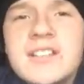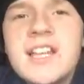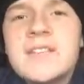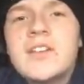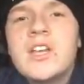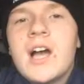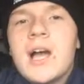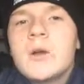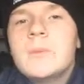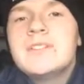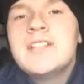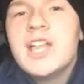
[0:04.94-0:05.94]
today's video I
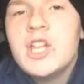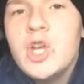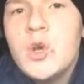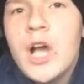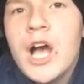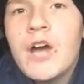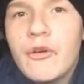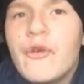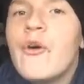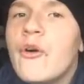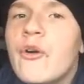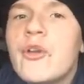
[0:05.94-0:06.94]
will be telling you a
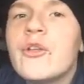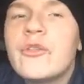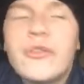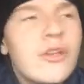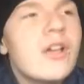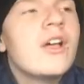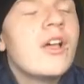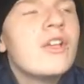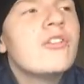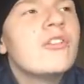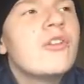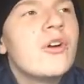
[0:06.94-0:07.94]
raucous
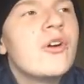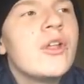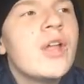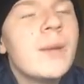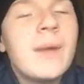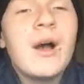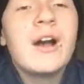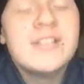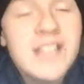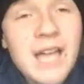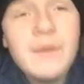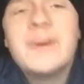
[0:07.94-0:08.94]
story about a
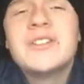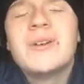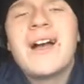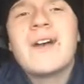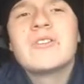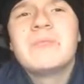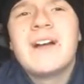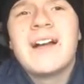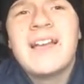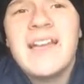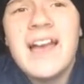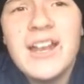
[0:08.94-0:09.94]
time I went to a house
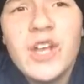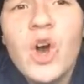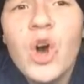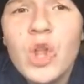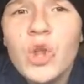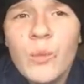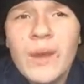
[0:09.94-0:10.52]
party and it all